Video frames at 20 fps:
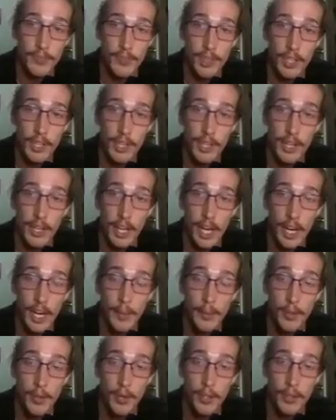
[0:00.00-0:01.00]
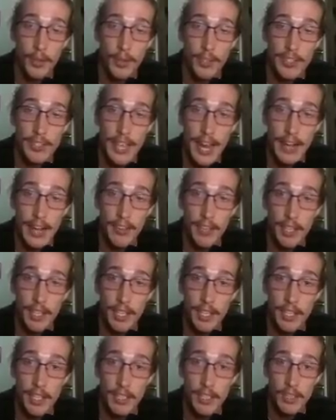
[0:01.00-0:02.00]
and I'm going to attack the
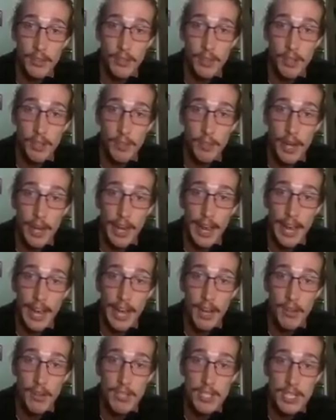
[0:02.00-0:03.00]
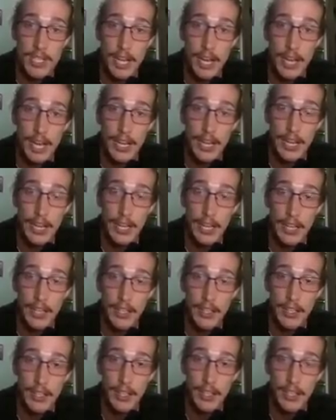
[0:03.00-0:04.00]
heel with my outside
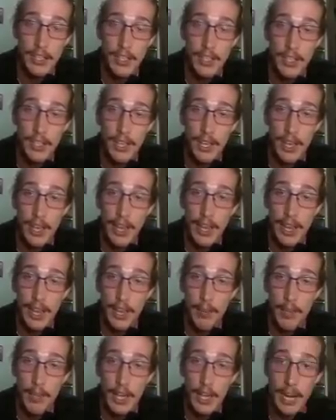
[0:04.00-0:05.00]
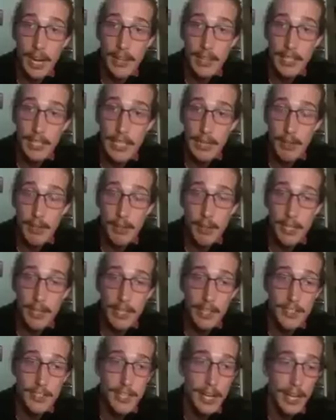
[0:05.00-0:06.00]
hand and behind the knee with my
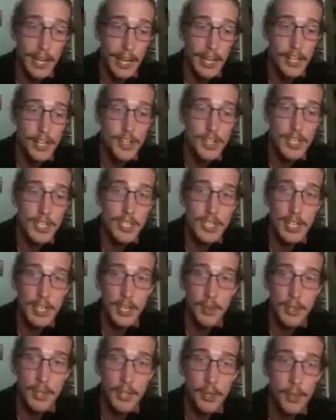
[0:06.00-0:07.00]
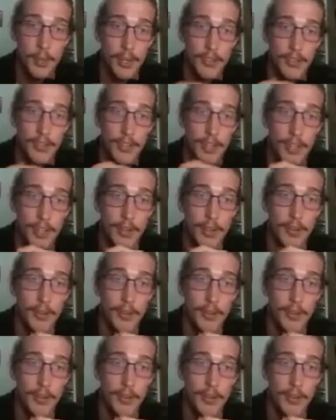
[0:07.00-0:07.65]
near side hand, just like we always do.